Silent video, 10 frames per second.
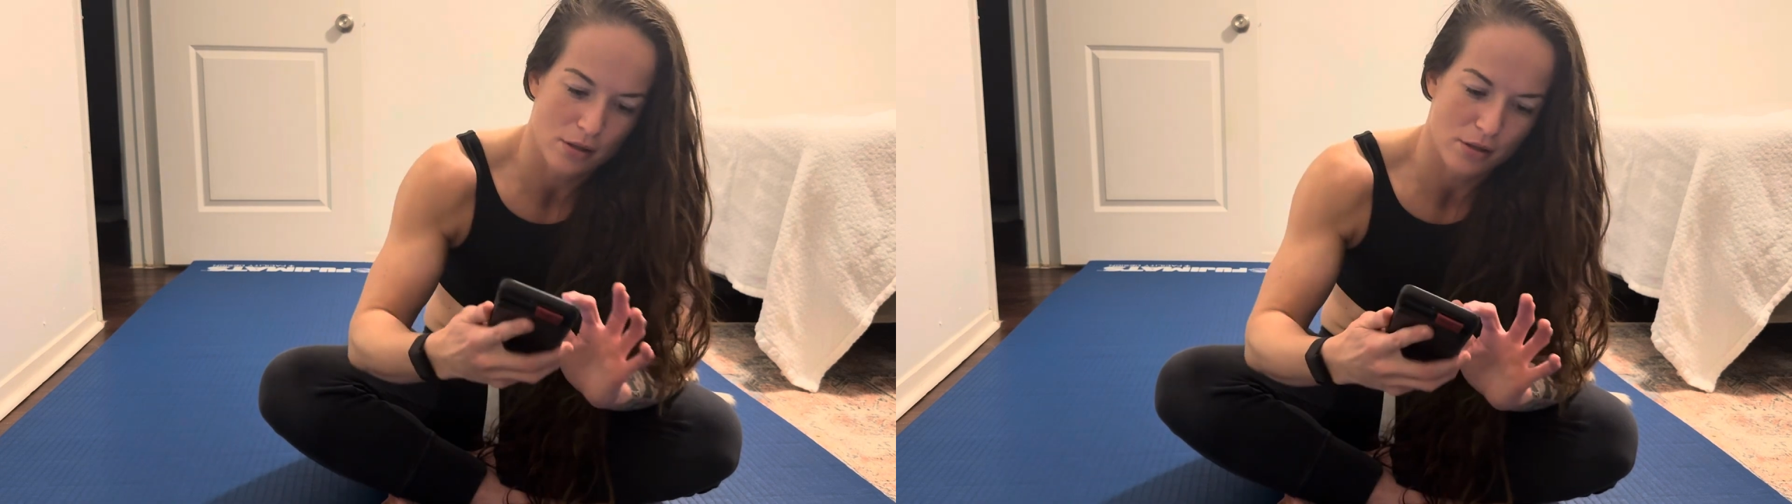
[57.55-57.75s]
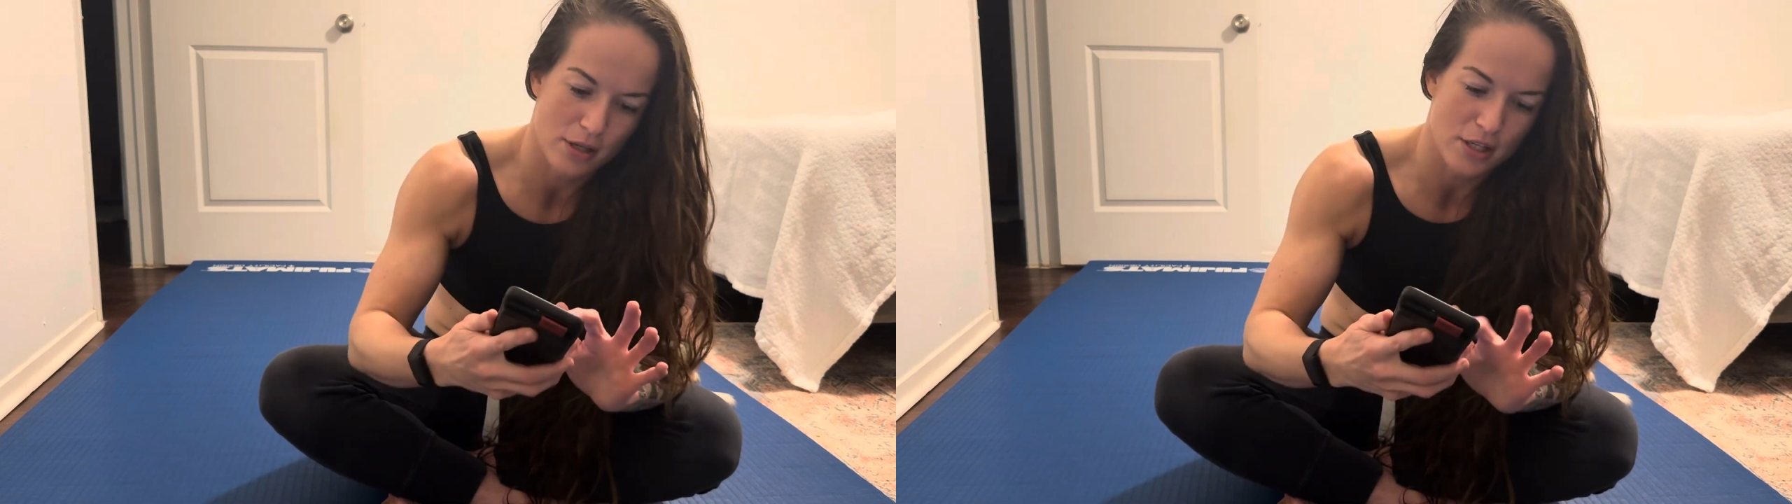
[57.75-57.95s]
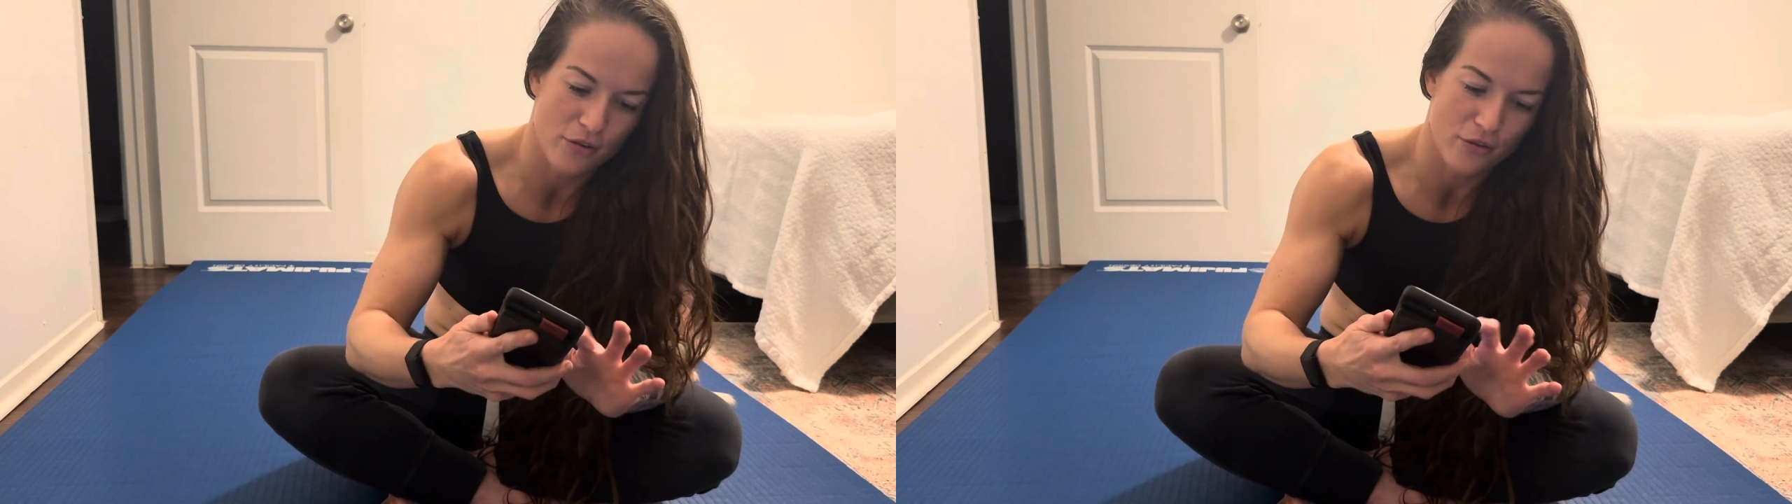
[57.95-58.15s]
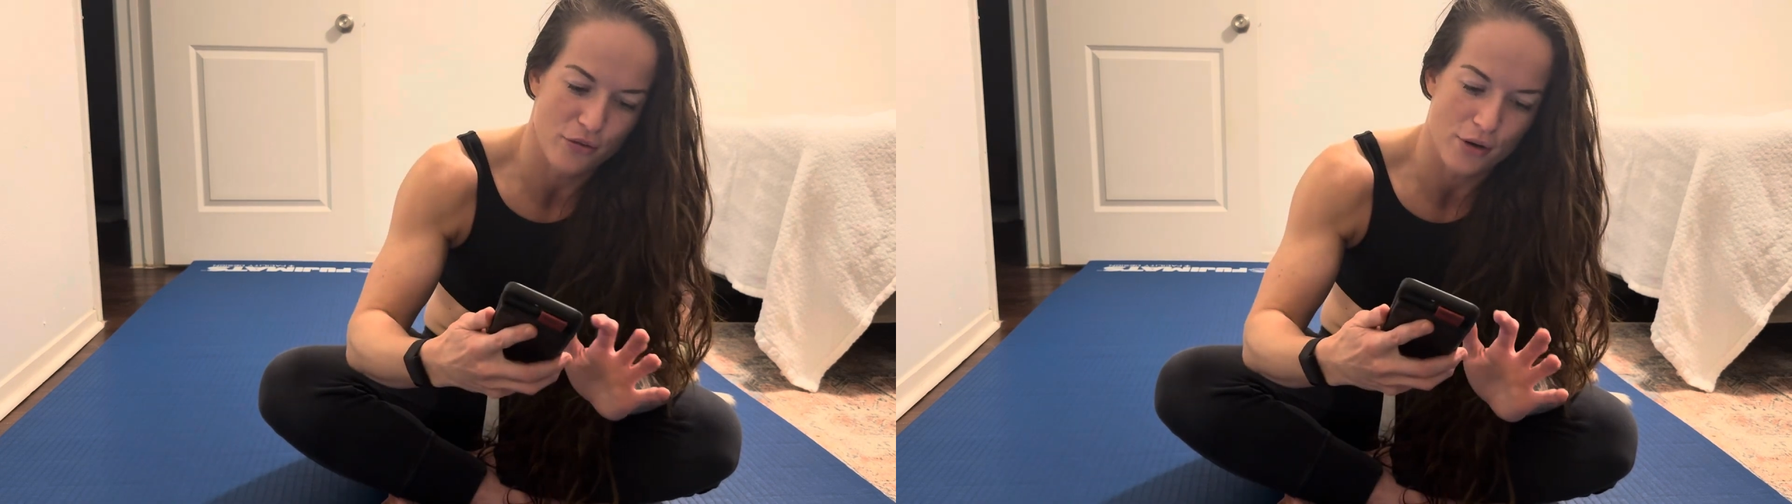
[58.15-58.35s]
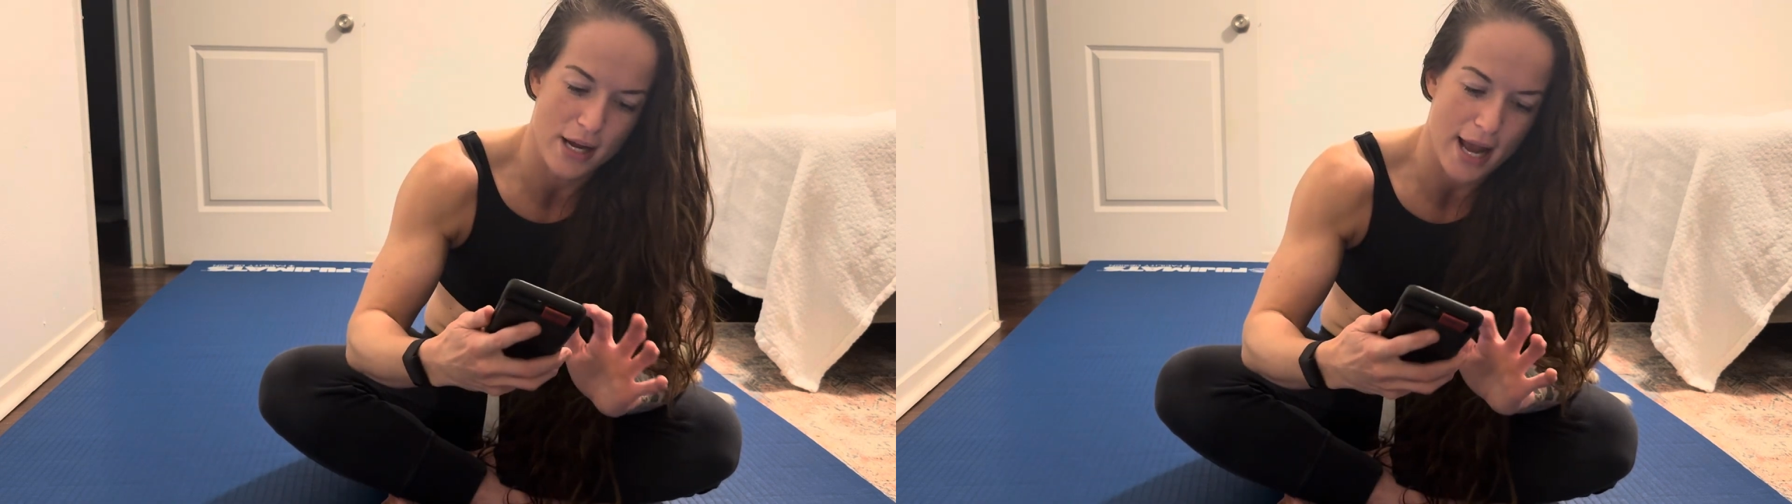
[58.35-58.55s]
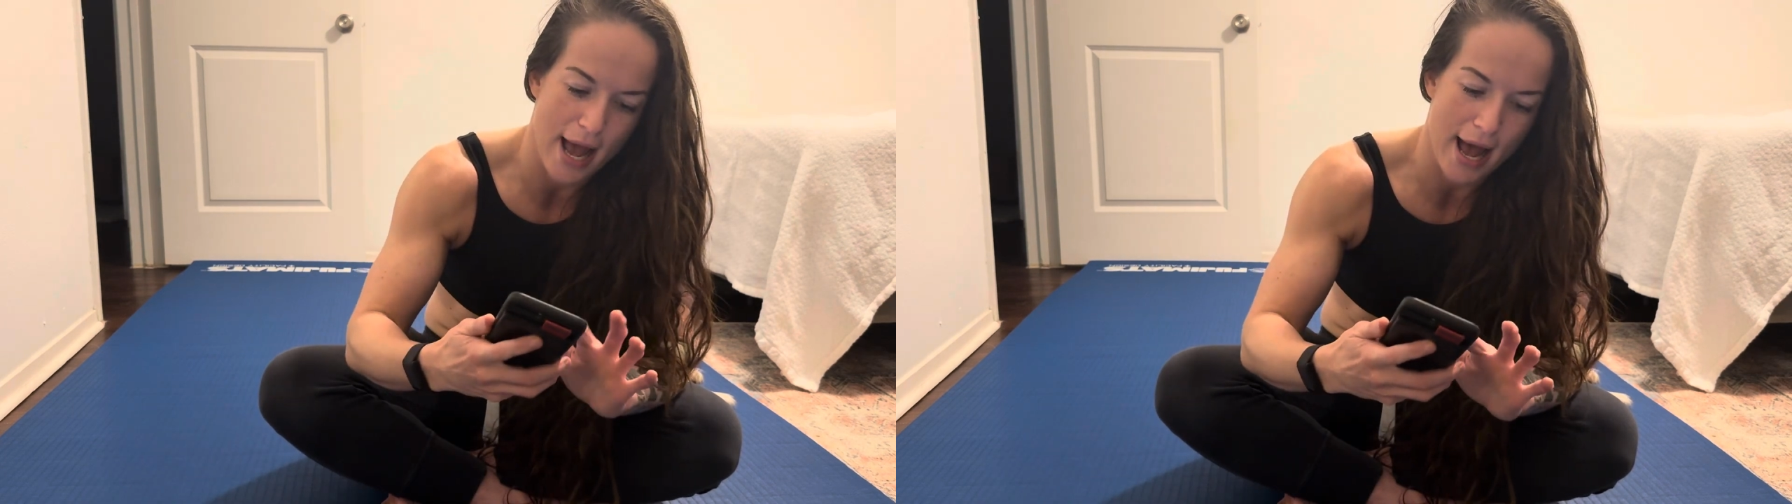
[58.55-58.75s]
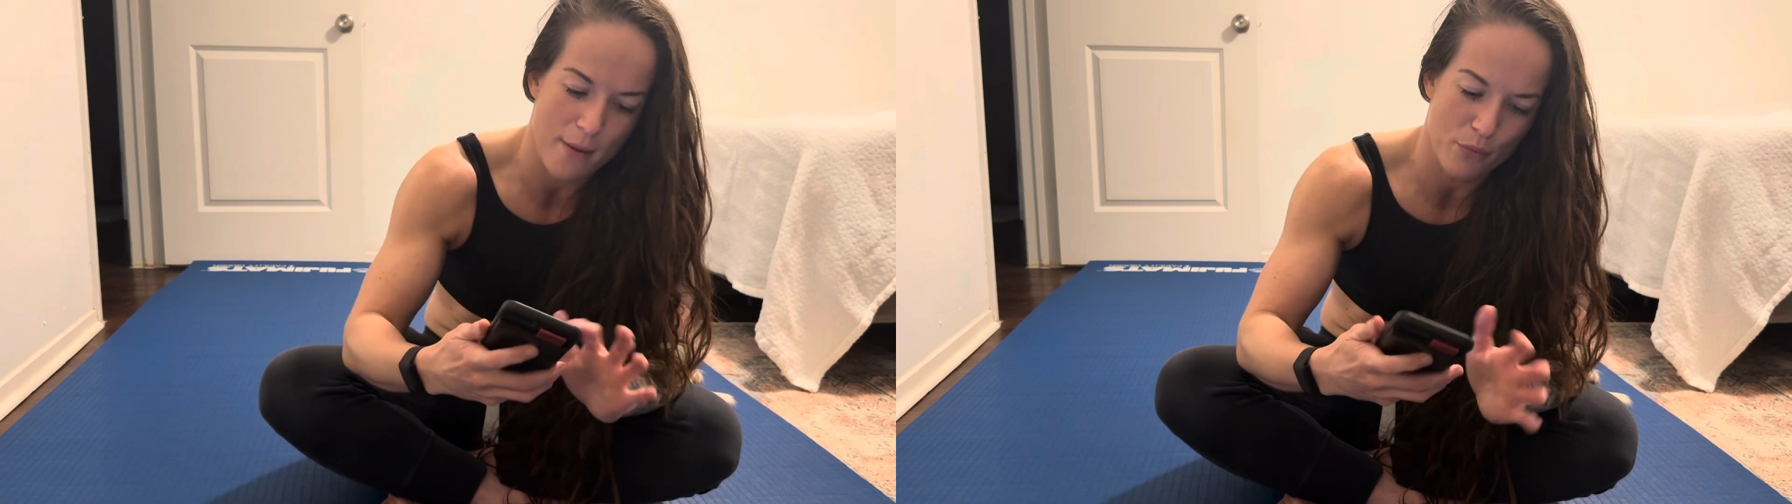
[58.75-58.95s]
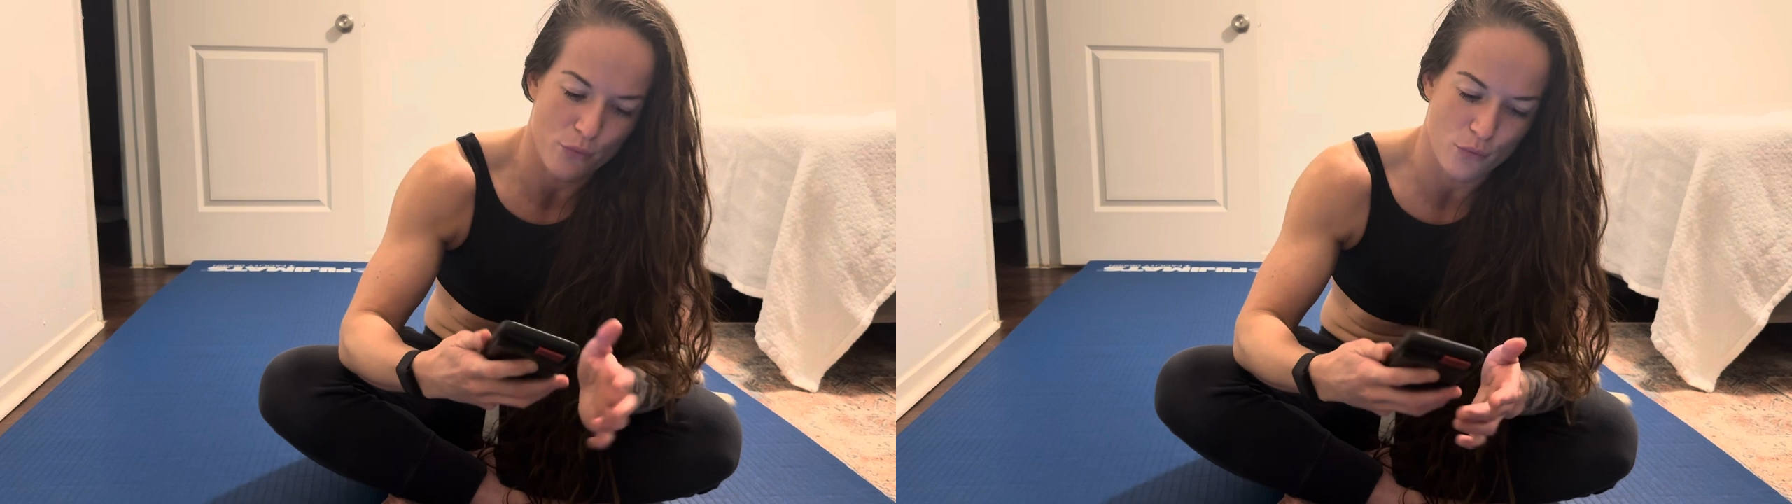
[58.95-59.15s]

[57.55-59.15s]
It's a free app.